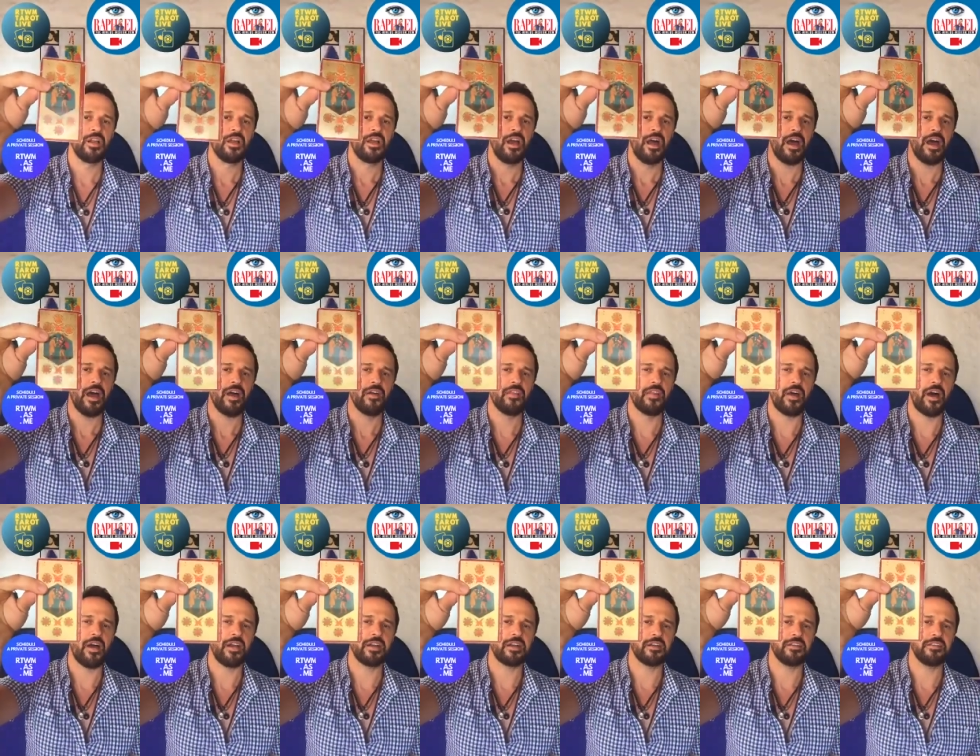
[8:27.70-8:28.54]
and
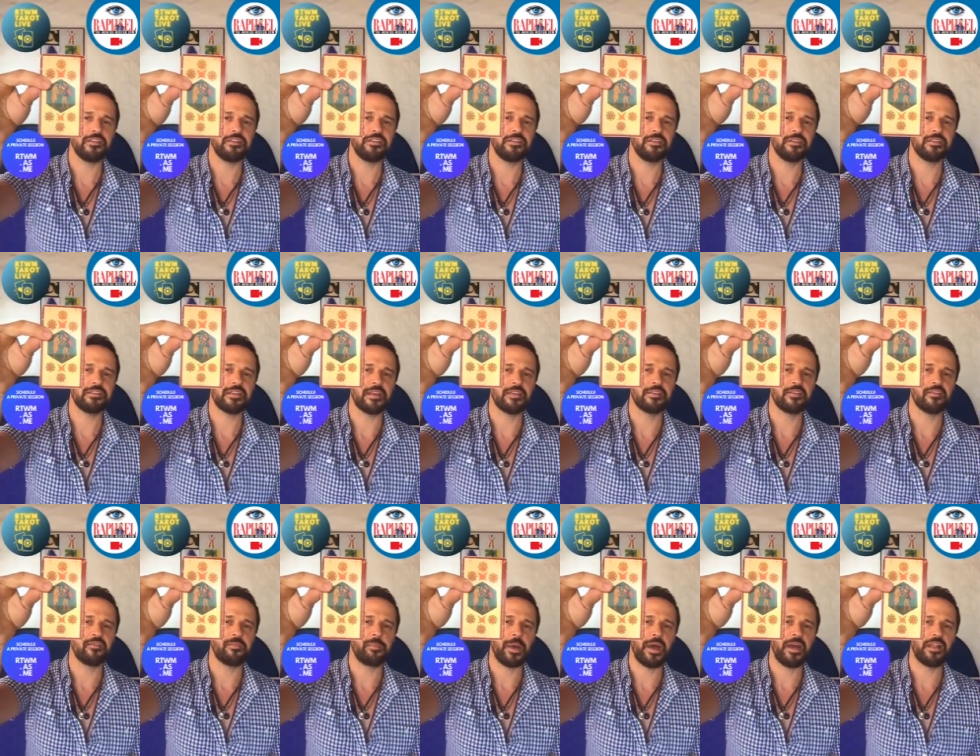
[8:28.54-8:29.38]
I can see a sense
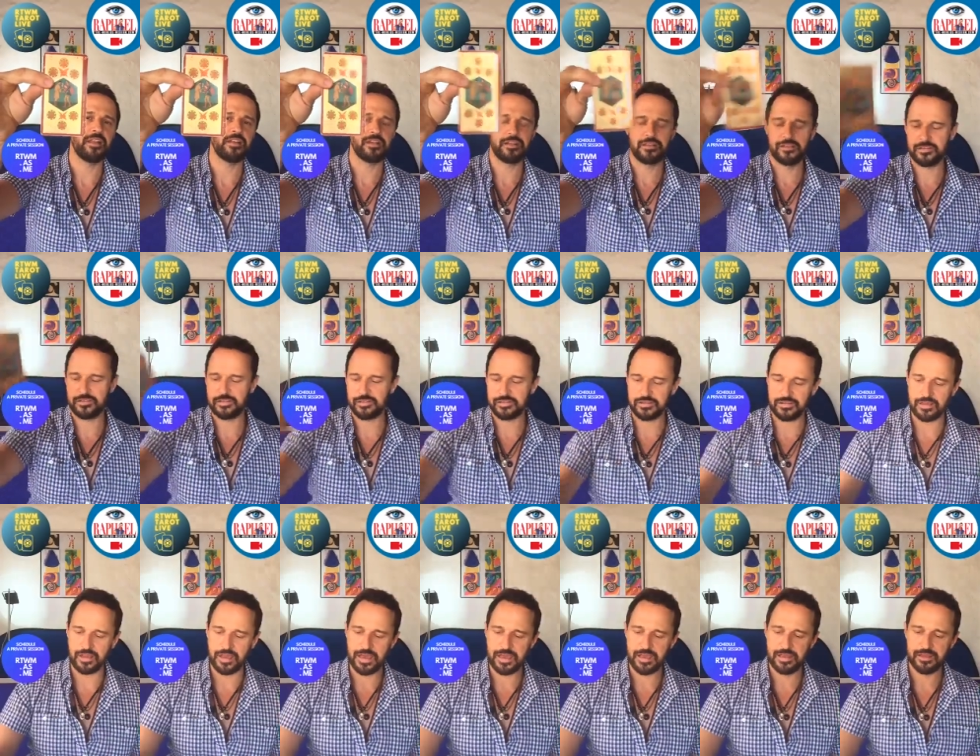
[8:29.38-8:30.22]
of balance,
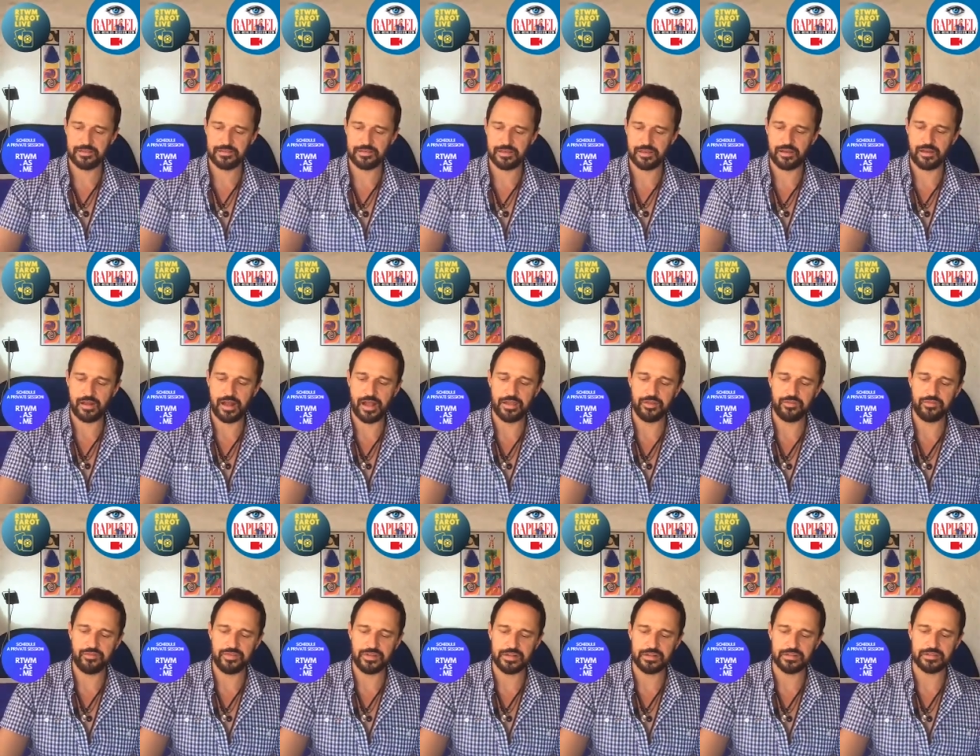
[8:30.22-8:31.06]
and I
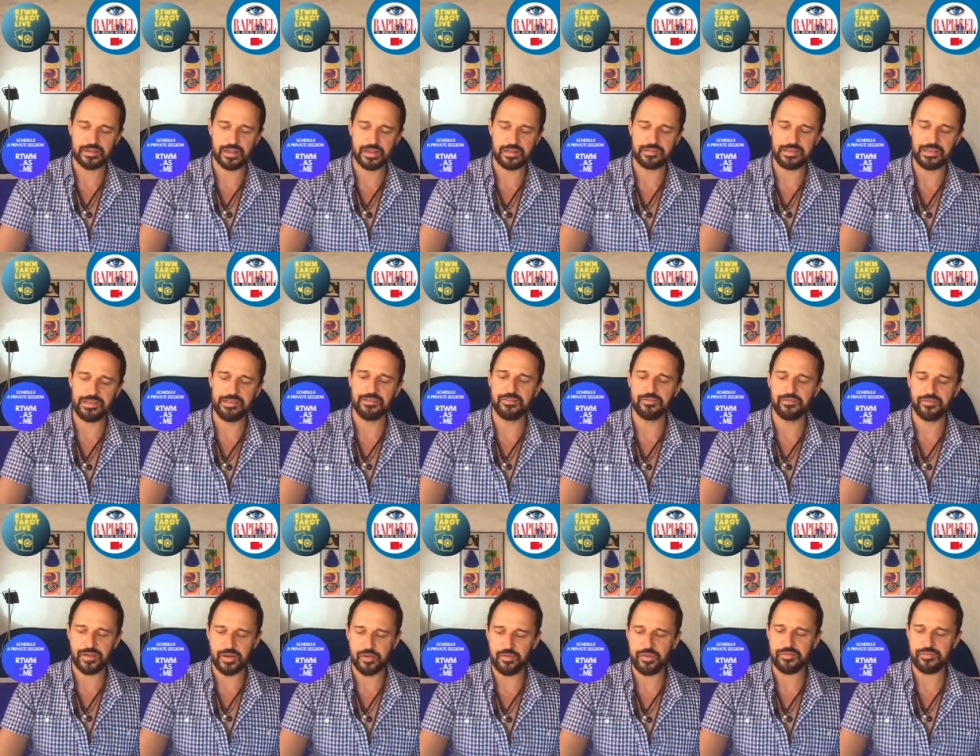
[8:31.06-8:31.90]
feel that he's
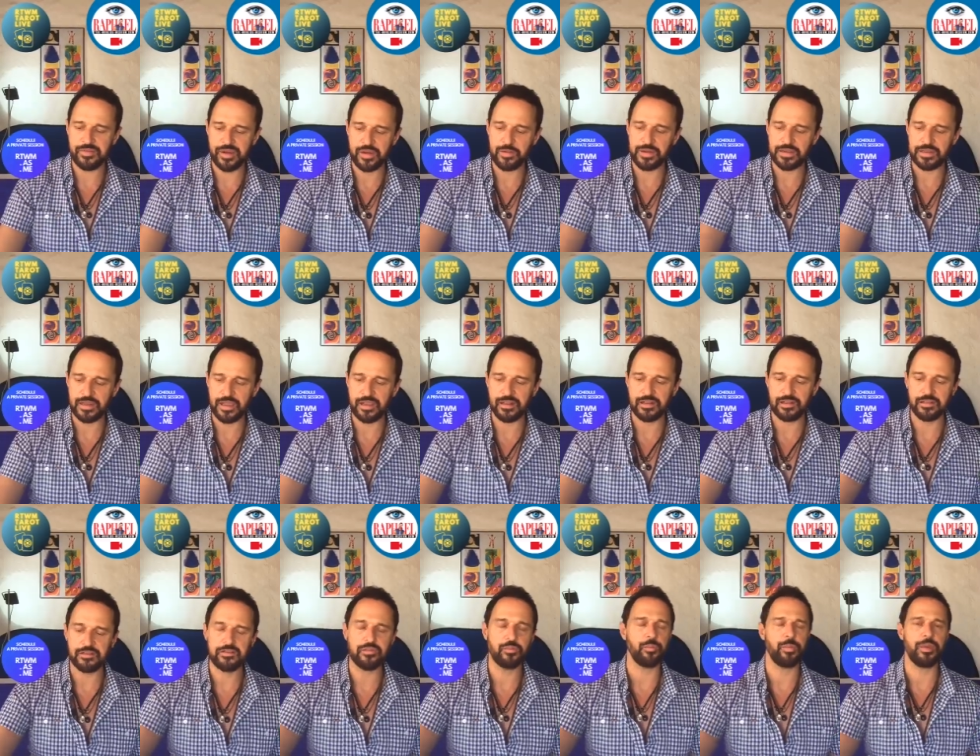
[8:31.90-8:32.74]
very, very likely
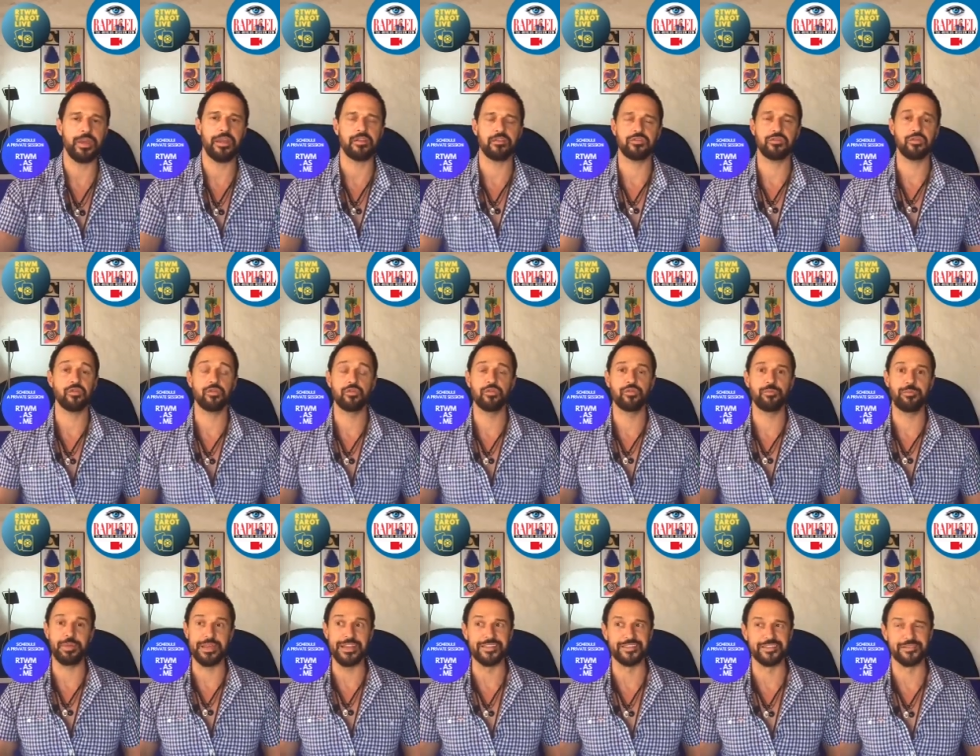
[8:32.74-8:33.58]
to
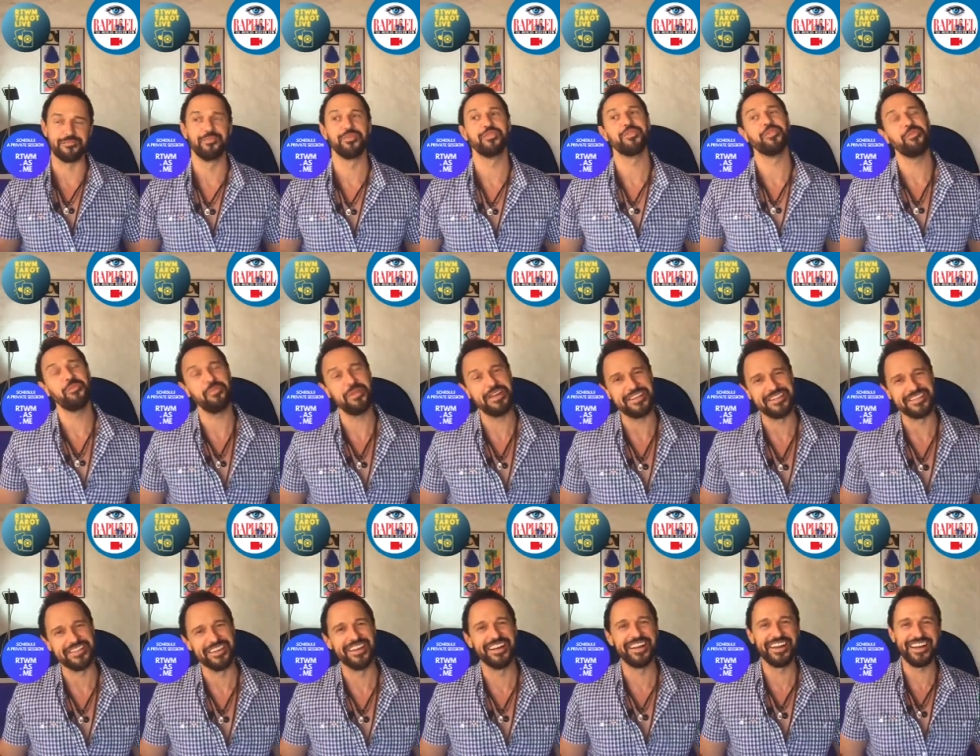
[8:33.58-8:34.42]
win,
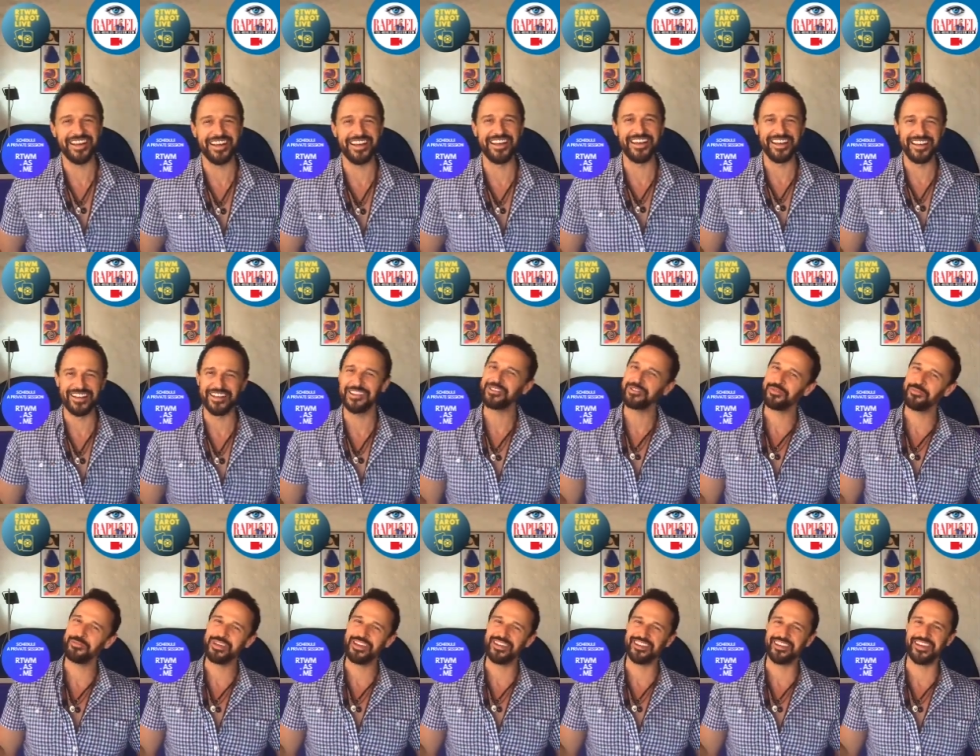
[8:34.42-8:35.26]
to
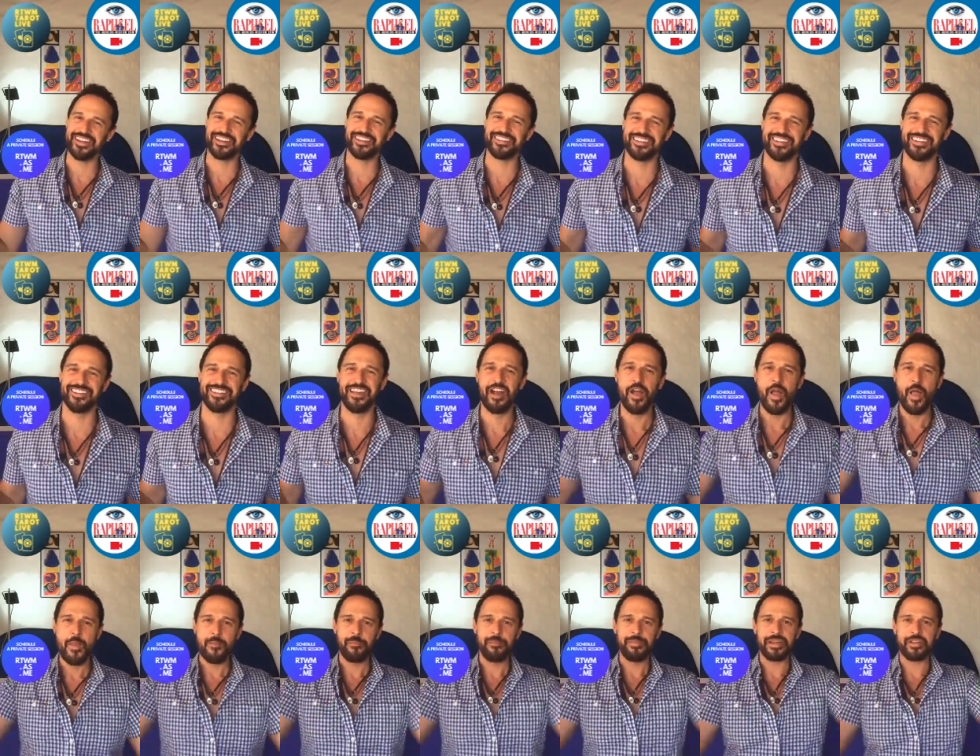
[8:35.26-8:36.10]
be elected,
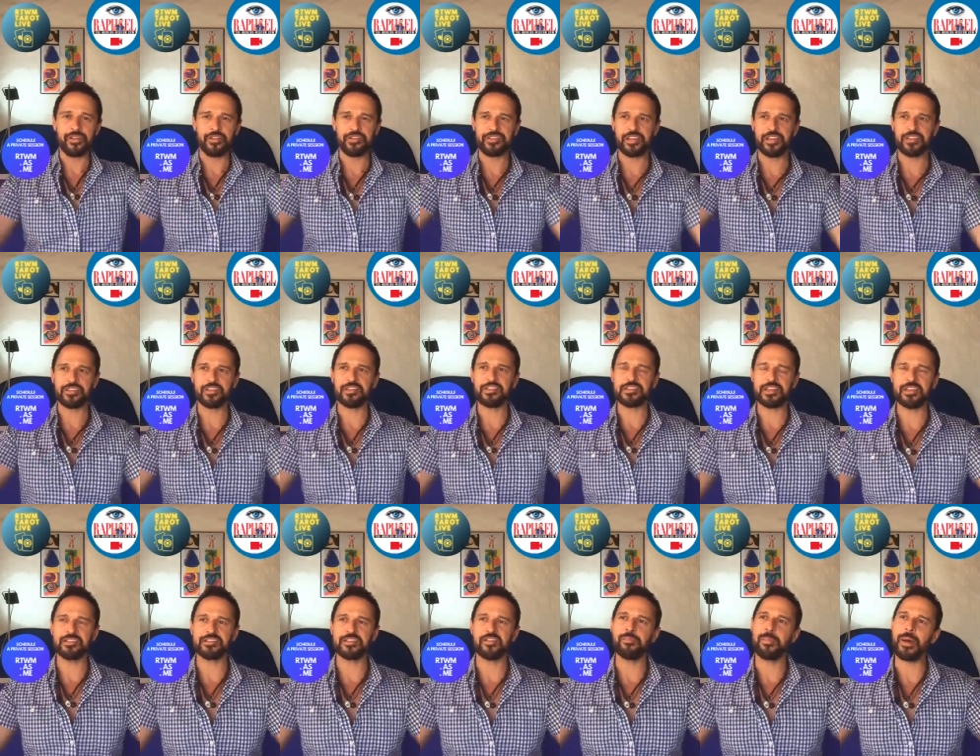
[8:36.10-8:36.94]
because there's a
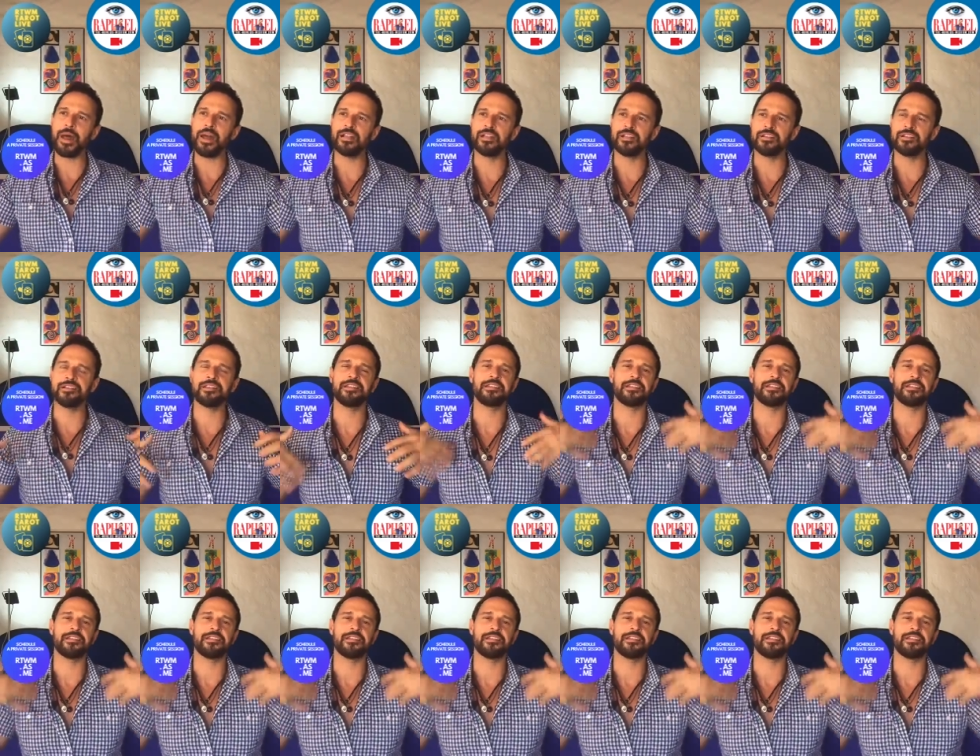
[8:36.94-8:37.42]
sense of balance.